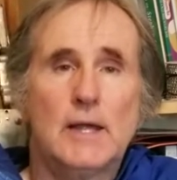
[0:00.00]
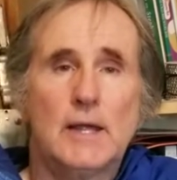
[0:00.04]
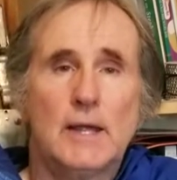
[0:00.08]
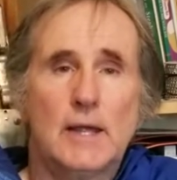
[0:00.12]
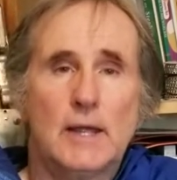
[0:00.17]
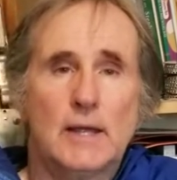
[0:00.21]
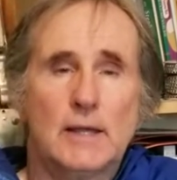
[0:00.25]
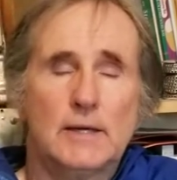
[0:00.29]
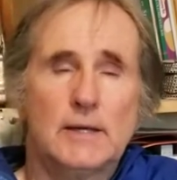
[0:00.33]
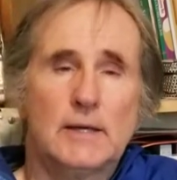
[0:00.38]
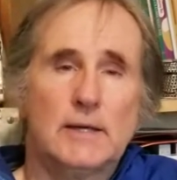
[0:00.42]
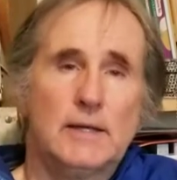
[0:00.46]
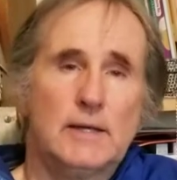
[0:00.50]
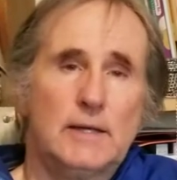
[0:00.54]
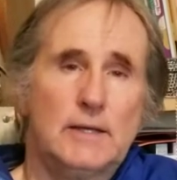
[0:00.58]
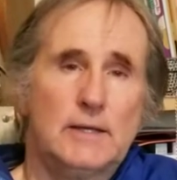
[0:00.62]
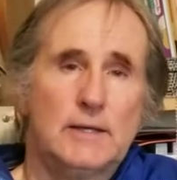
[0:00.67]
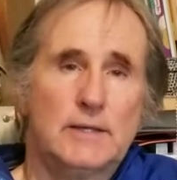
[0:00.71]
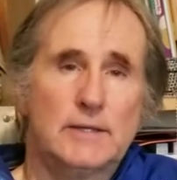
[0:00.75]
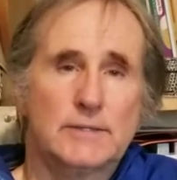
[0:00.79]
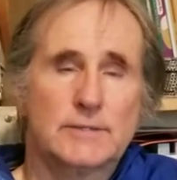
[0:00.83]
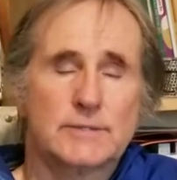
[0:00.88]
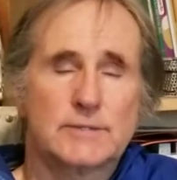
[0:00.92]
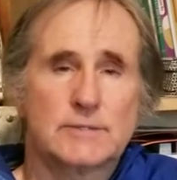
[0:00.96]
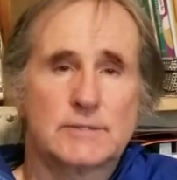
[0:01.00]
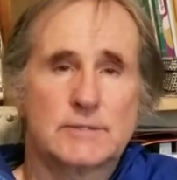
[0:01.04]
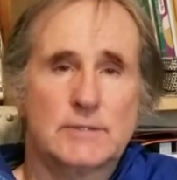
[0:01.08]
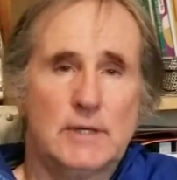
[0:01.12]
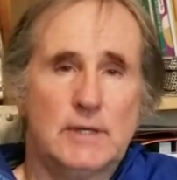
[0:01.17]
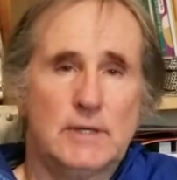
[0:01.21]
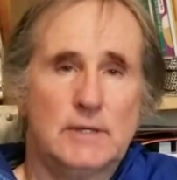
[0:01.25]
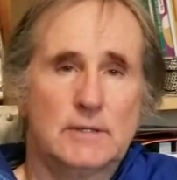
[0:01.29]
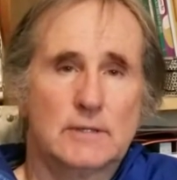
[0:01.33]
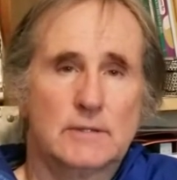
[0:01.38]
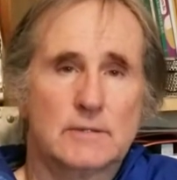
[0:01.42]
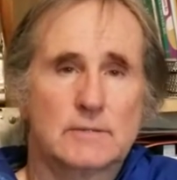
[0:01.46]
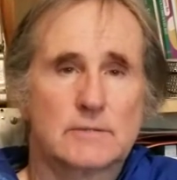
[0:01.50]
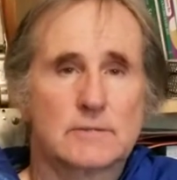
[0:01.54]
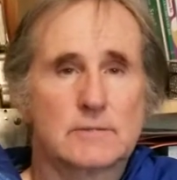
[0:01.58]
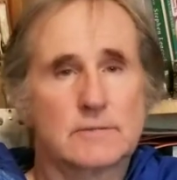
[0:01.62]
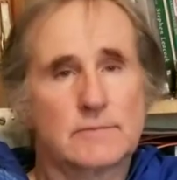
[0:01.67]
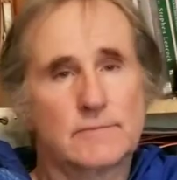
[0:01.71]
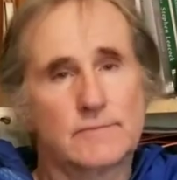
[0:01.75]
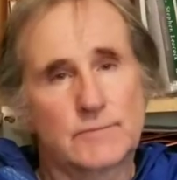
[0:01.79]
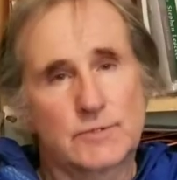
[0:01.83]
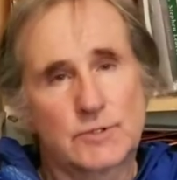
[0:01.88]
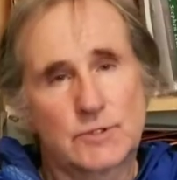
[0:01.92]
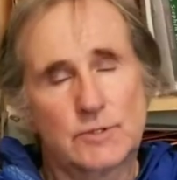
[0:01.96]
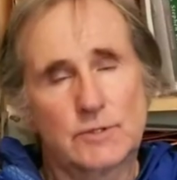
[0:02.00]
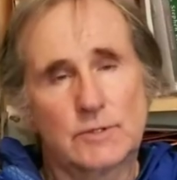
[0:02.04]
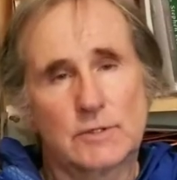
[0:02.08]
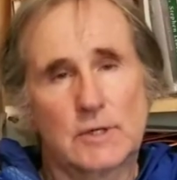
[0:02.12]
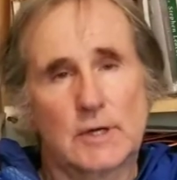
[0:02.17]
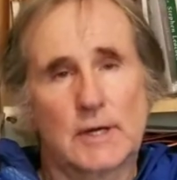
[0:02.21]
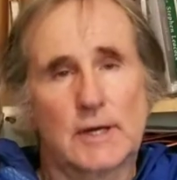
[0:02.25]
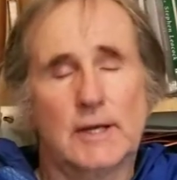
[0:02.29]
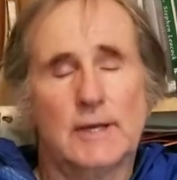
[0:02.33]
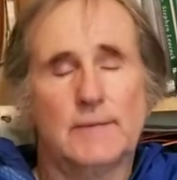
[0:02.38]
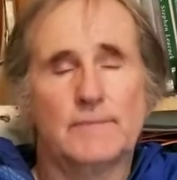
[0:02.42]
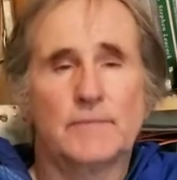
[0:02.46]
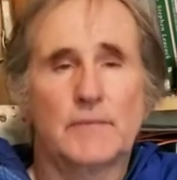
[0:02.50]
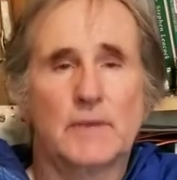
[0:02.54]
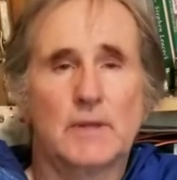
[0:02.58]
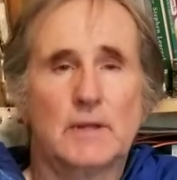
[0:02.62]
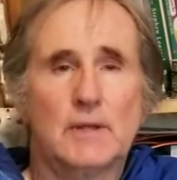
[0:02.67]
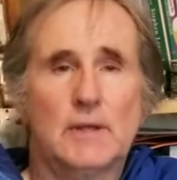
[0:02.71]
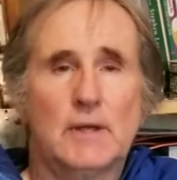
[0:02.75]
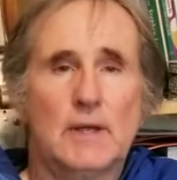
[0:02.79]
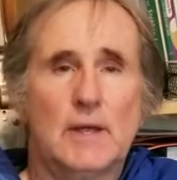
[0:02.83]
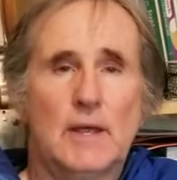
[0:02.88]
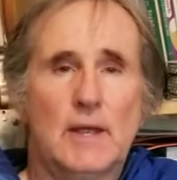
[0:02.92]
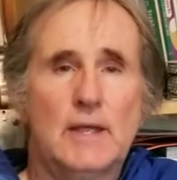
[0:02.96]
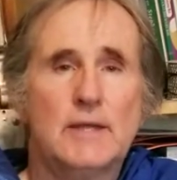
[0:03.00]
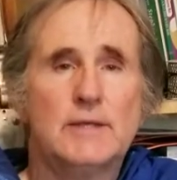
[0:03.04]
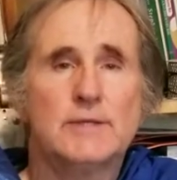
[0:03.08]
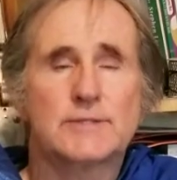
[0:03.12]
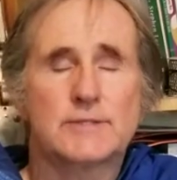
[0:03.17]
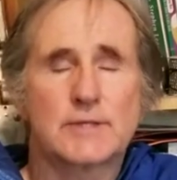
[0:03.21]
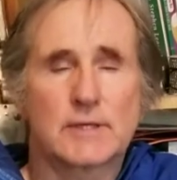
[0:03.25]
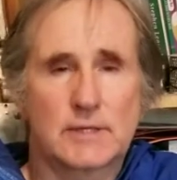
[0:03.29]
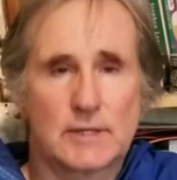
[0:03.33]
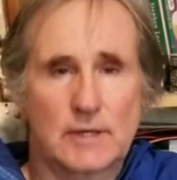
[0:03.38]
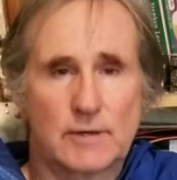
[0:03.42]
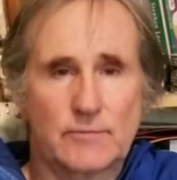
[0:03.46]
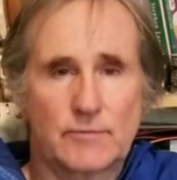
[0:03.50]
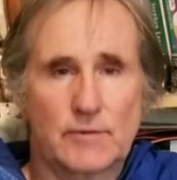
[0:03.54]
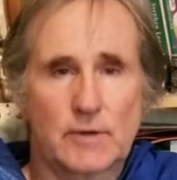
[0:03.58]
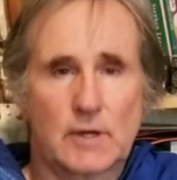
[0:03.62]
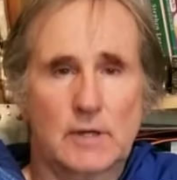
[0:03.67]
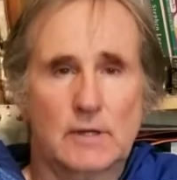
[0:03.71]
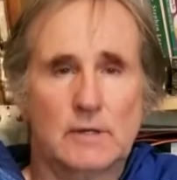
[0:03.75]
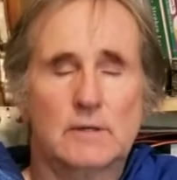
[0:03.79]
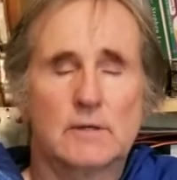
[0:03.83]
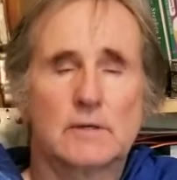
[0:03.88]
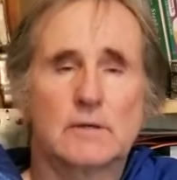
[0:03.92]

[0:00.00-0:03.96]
and he is seen as certainly a significant,